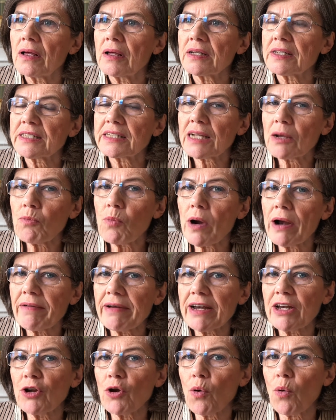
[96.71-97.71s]
somewhere
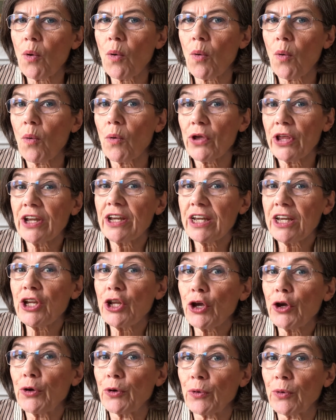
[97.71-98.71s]
in your in
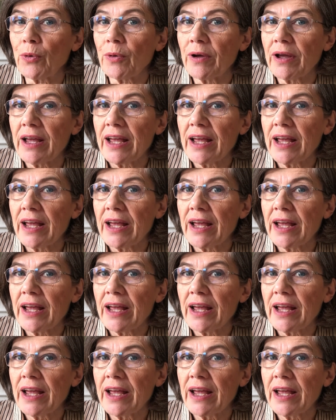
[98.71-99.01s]
you.